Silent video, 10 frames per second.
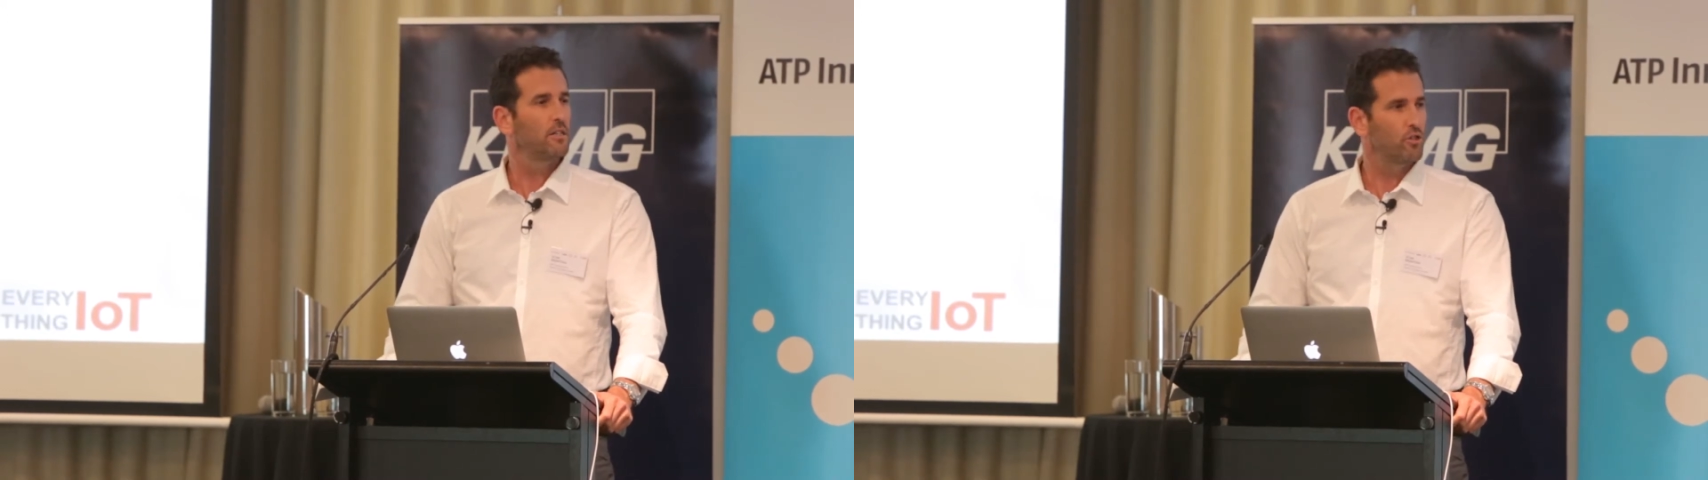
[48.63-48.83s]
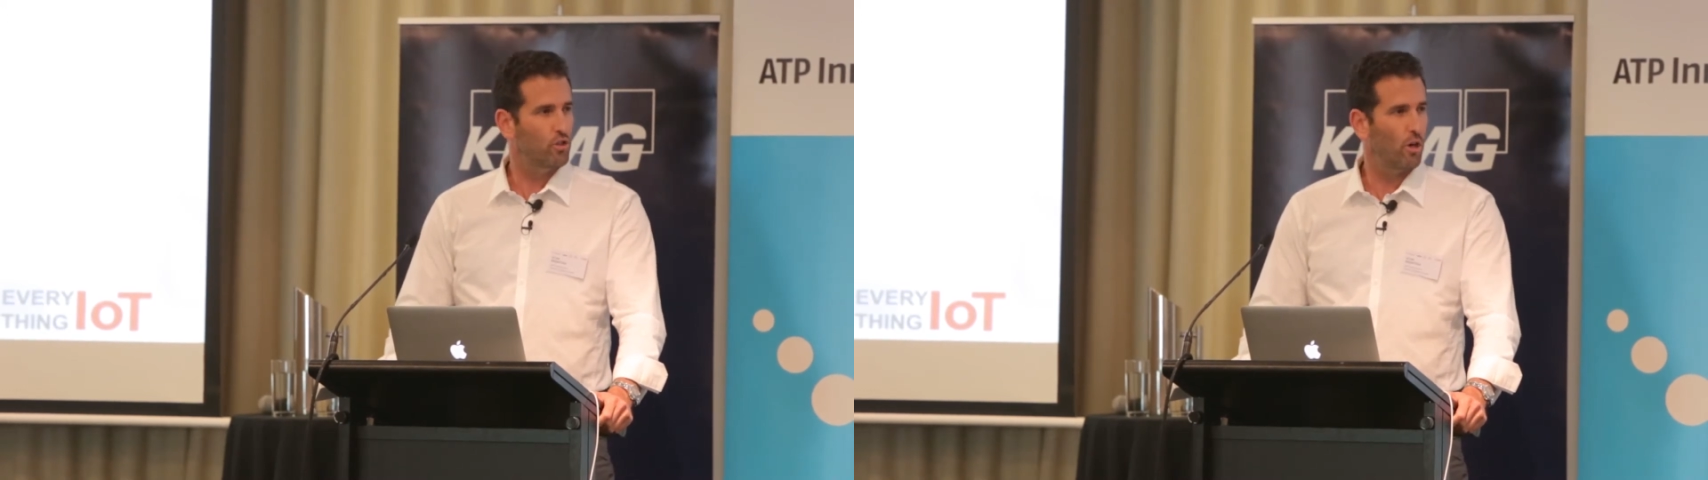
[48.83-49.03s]

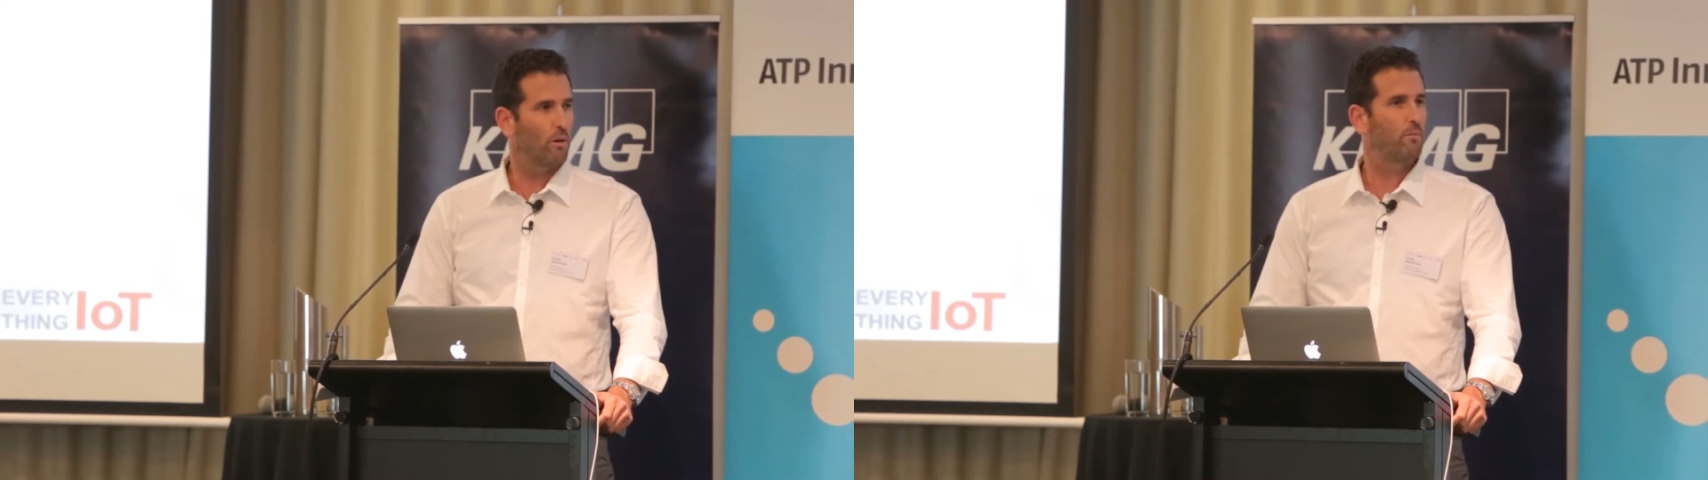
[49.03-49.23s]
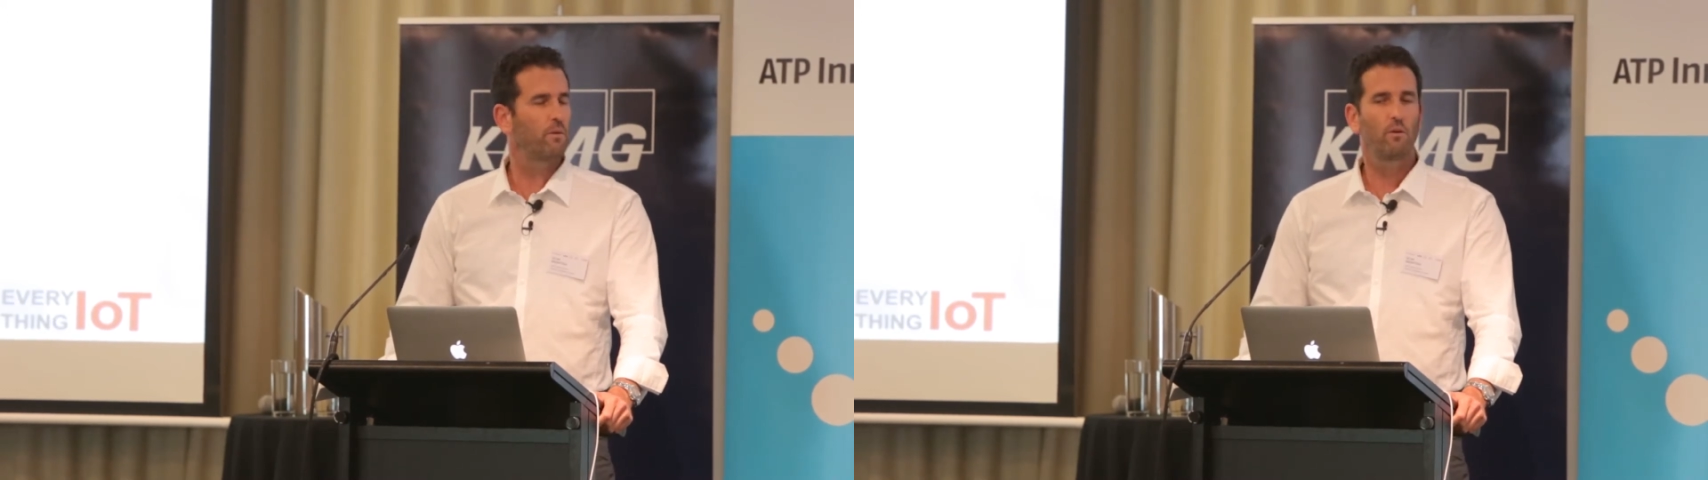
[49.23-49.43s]

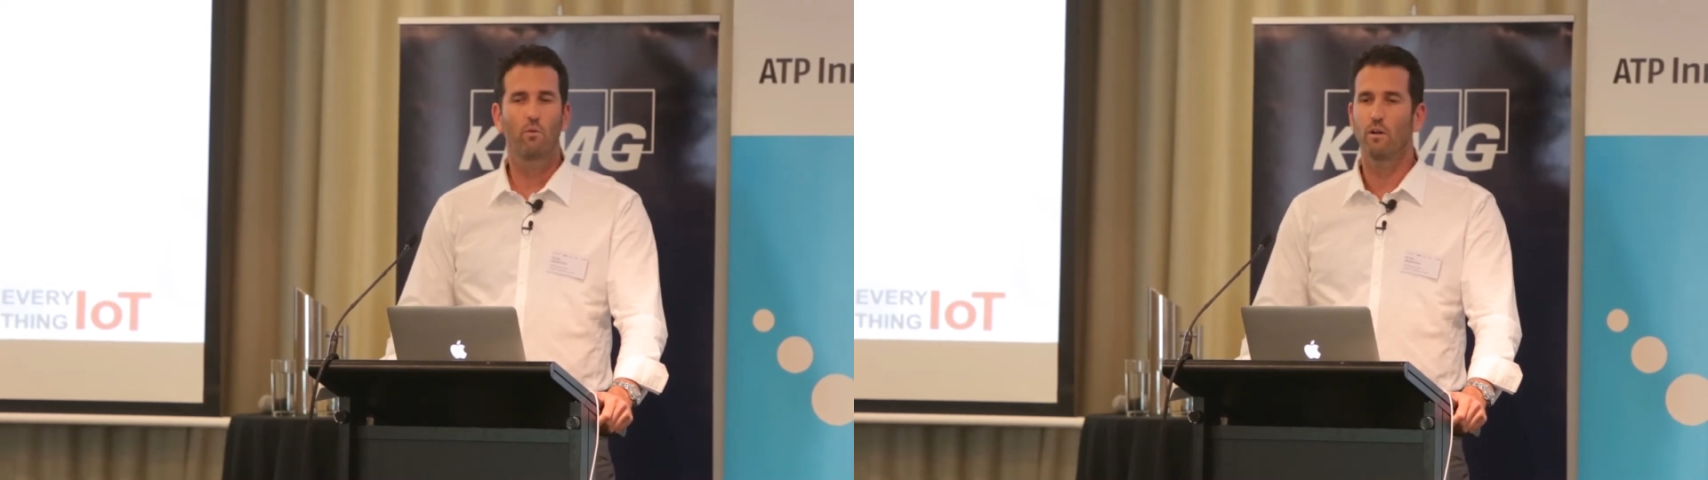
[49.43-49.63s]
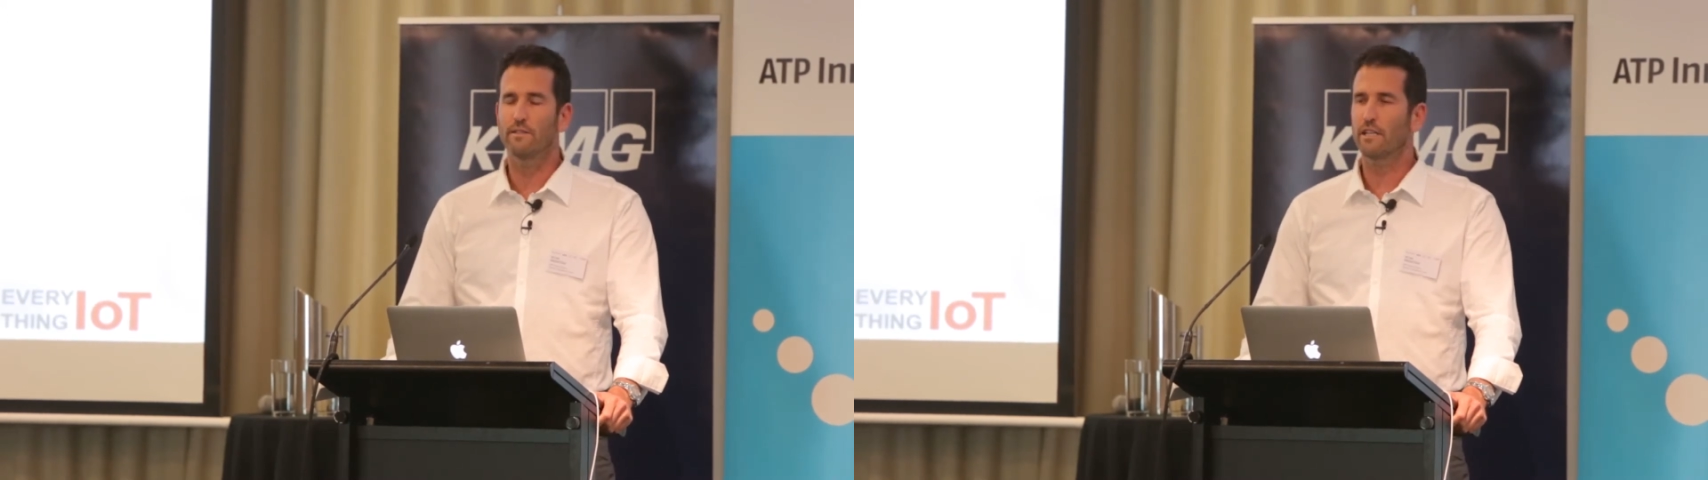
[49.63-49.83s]
job
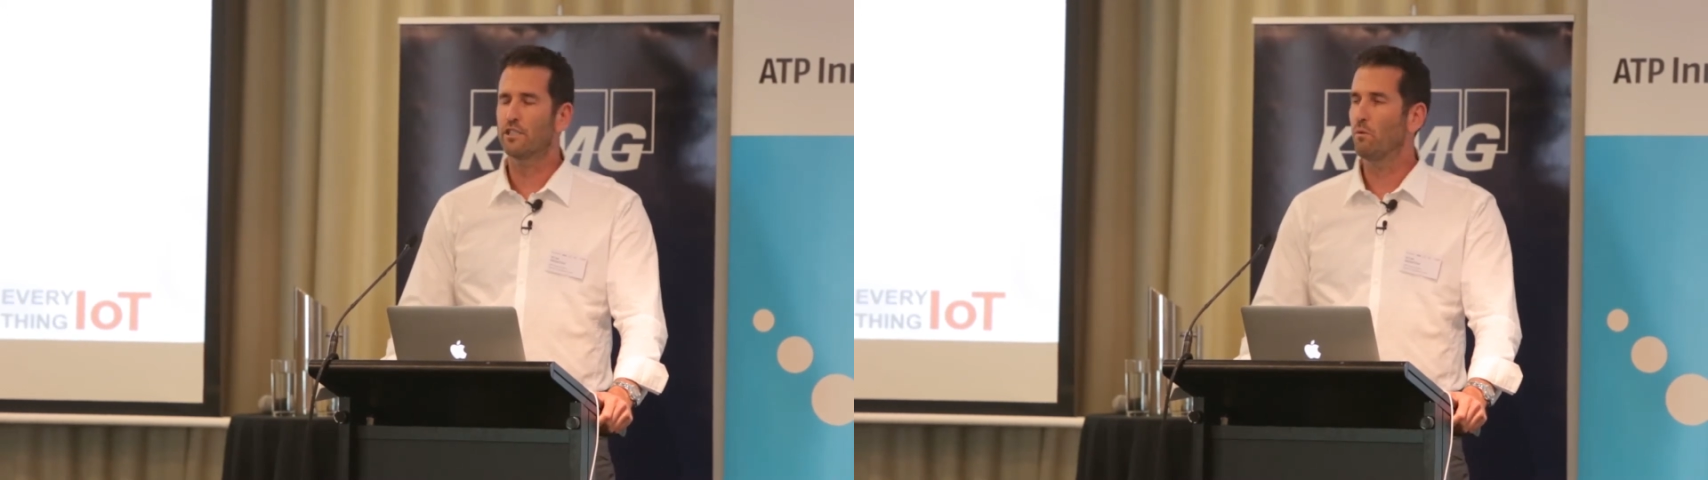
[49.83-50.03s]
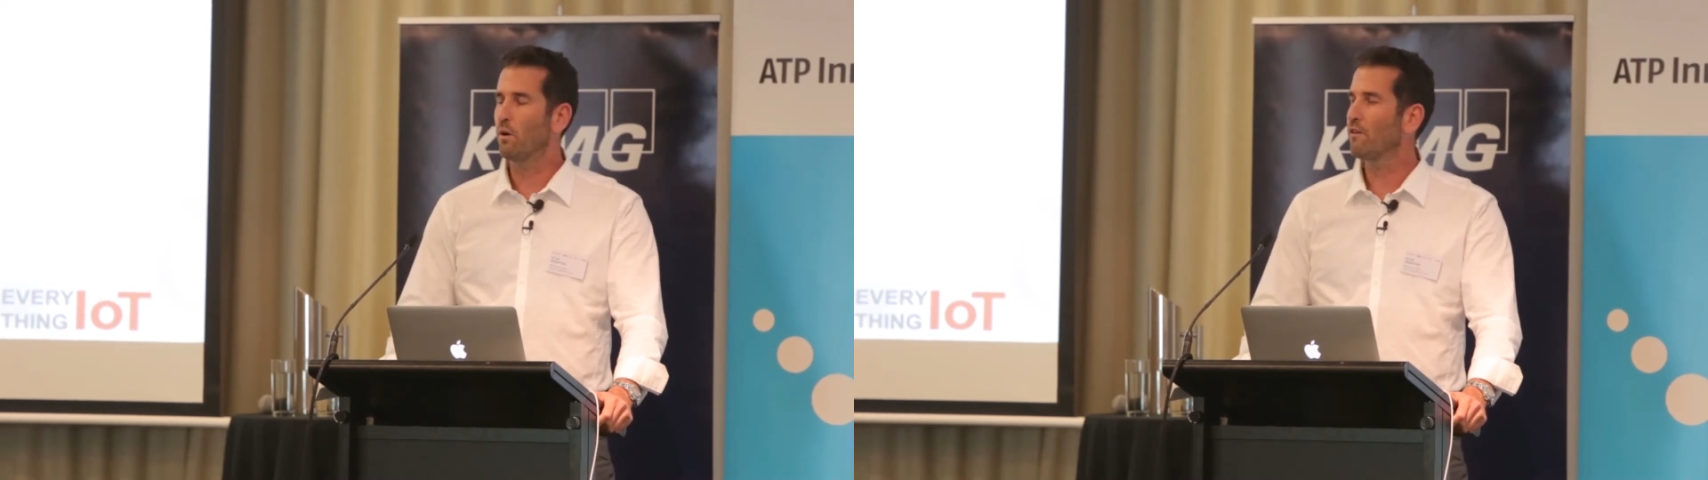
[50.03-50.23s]
was actually
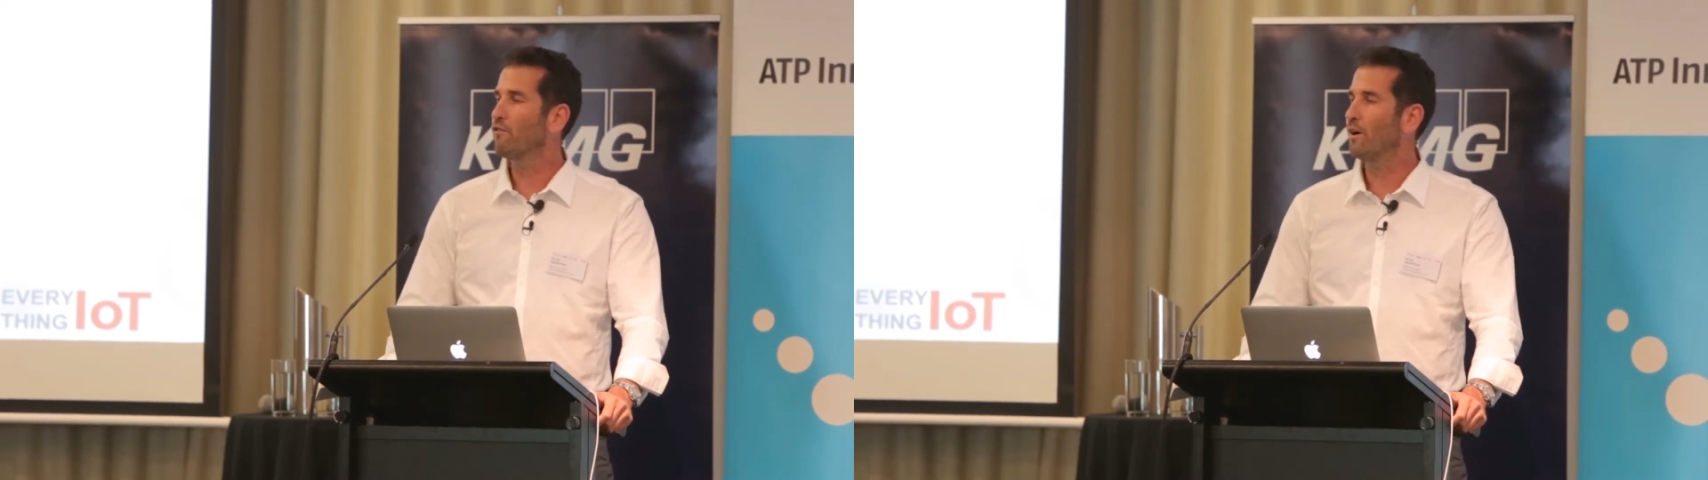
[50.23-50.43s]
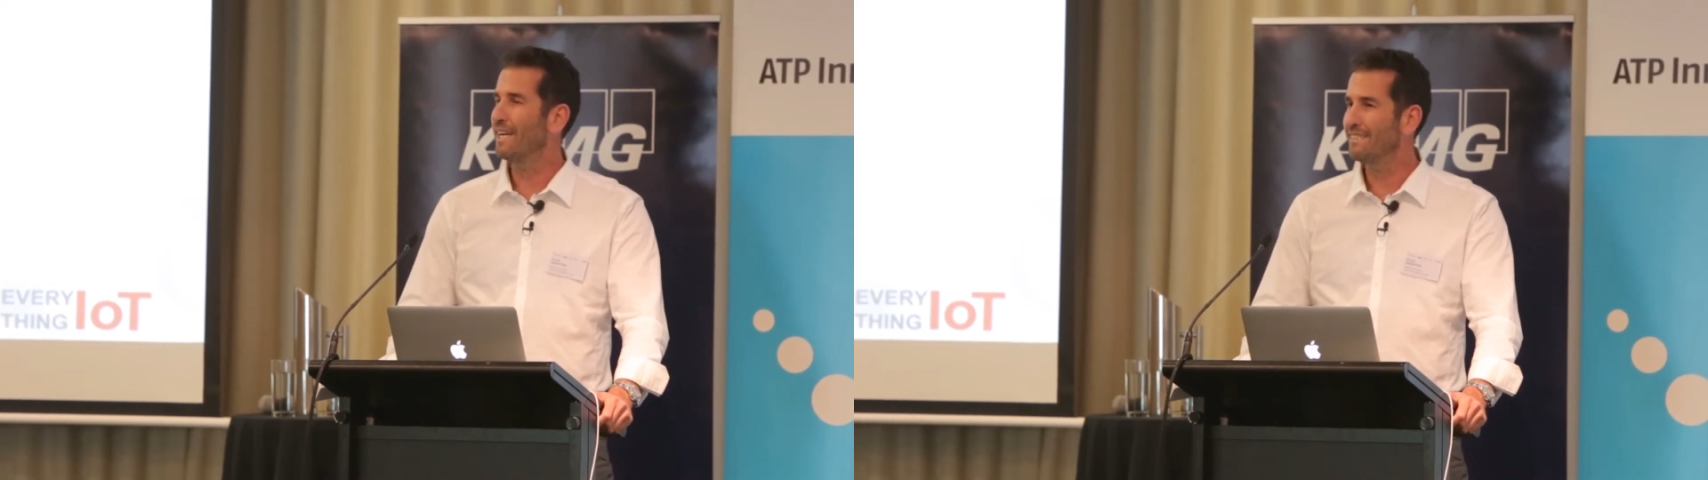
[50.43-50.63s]
working
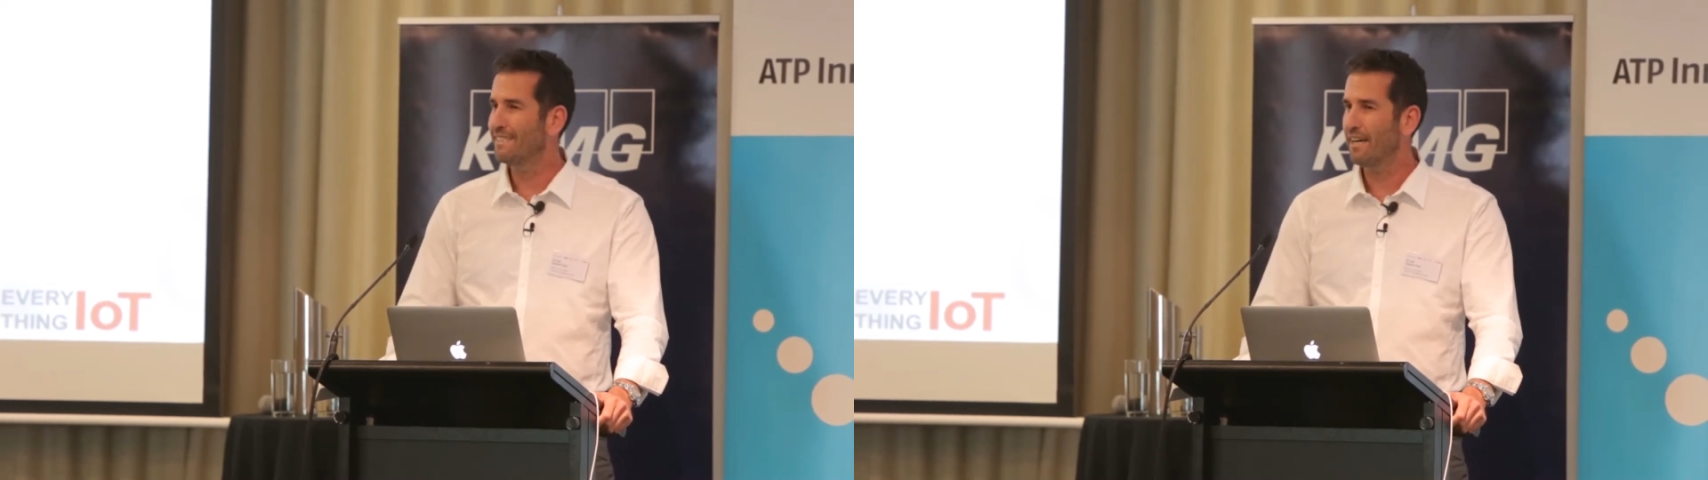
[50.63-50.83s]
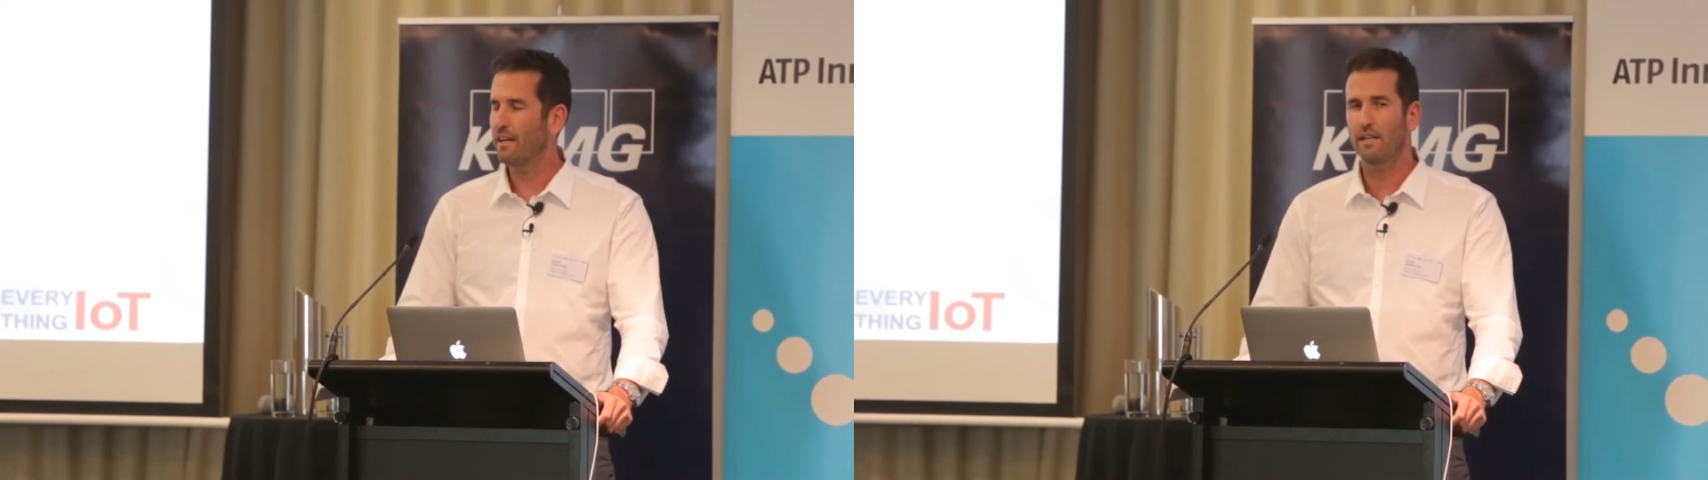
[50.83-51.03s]
for Intel.